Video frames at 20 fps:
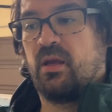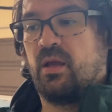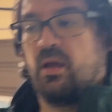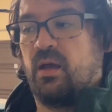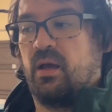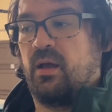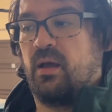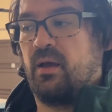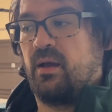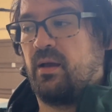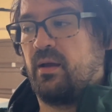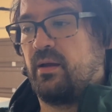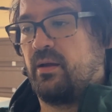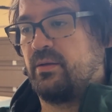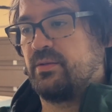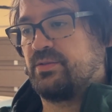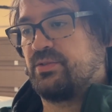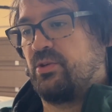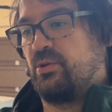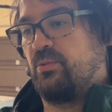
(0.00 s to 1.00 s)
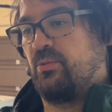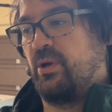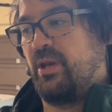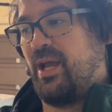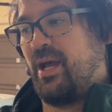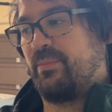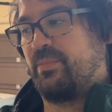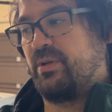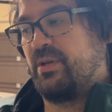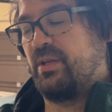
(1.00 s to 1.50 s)
So what
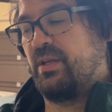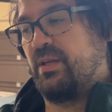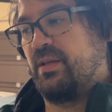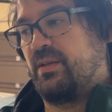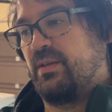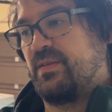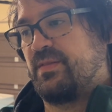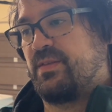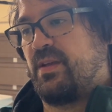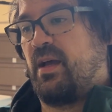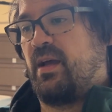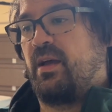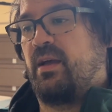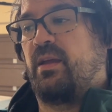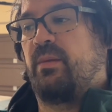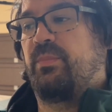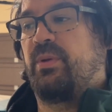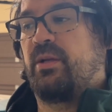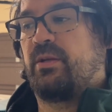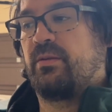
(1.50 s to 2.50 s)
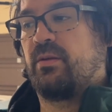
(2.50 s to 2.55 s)
happened is I picked